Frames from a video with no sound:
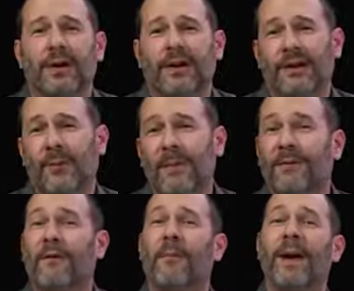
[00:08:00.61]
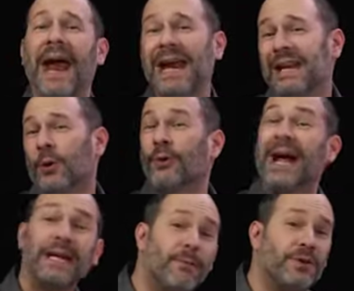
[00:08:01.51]
maybe from 80 or
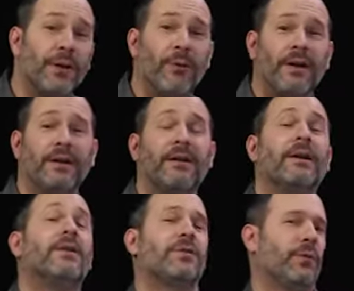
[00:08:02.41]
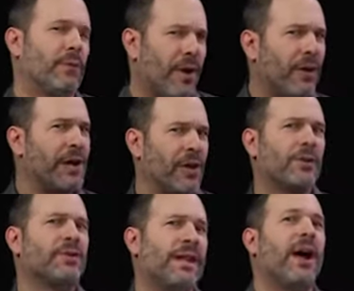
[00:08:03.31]
90% ready to very
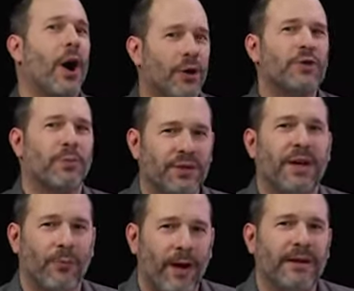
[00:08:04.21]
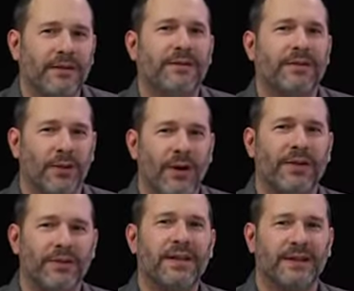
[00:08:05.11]
close to that 100% ready to go out
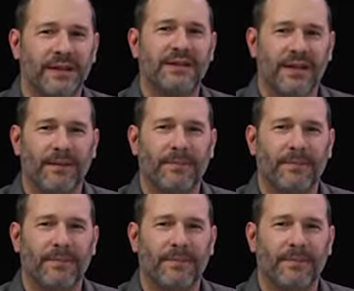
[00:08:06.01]
there and take the exam.